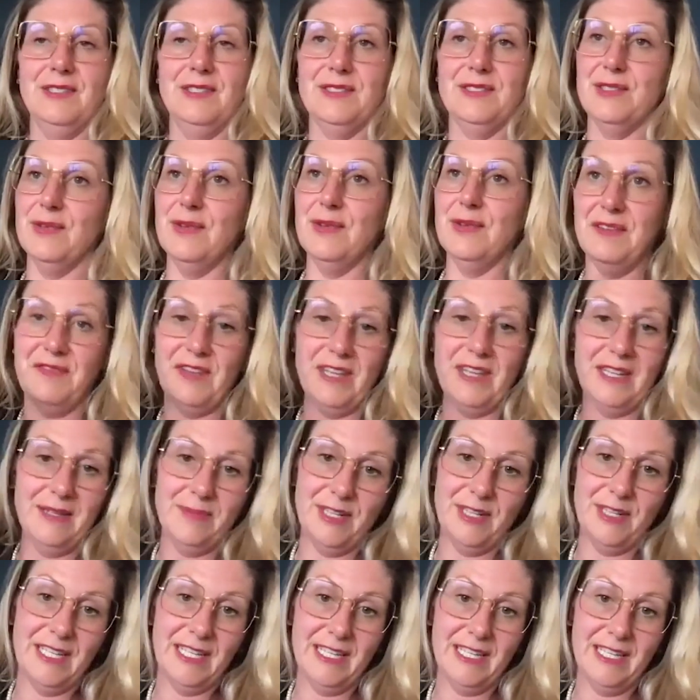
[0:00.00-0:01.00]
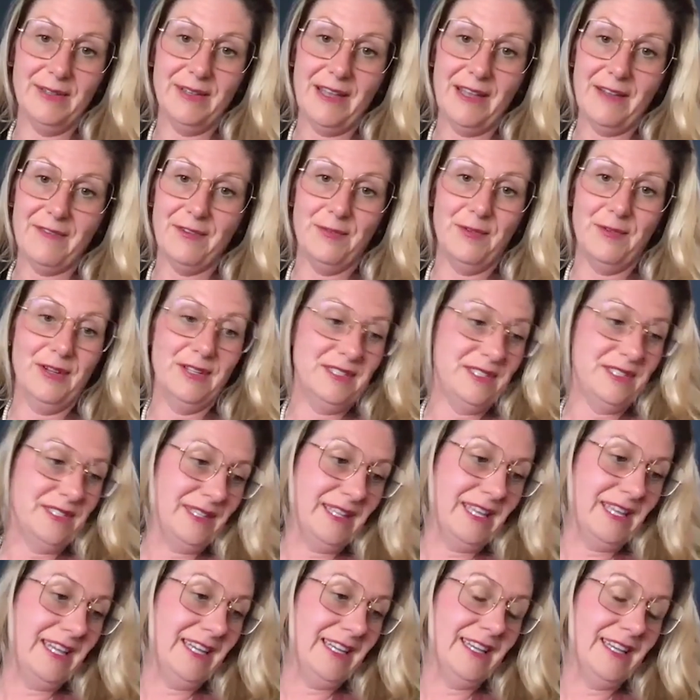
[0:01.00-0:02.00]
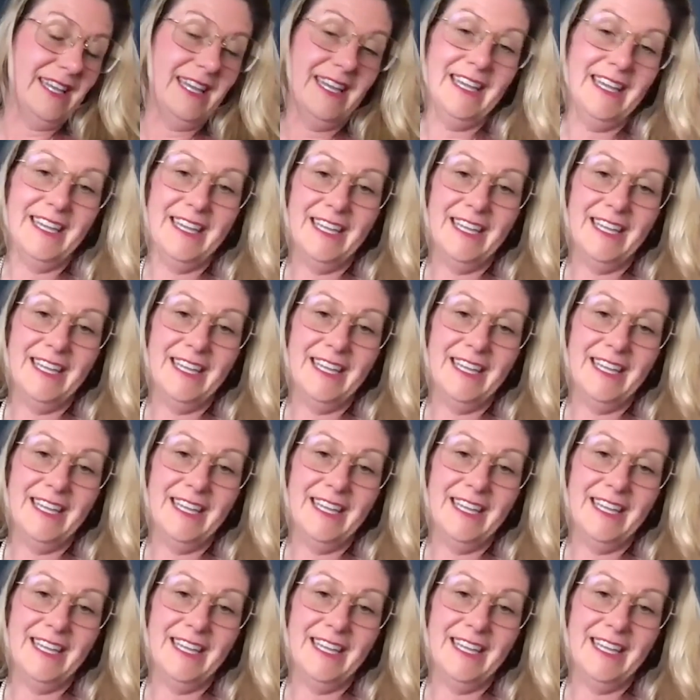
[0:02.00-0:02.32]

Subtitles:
So if anybody ever wants to, like,